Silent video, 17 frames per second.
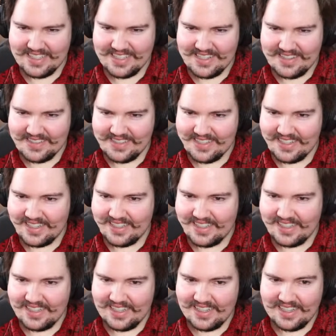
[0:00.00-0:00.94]
tired of
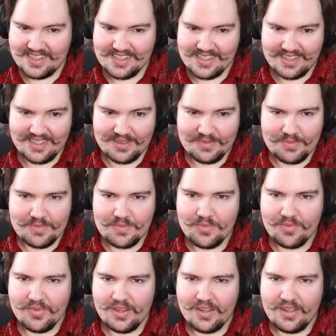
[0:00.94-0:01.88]
the AI slop.
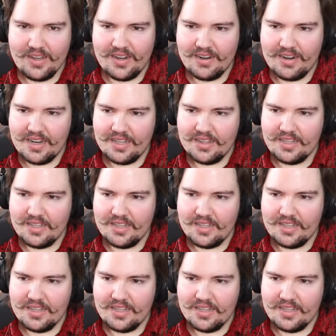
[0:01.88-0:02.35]
Alright,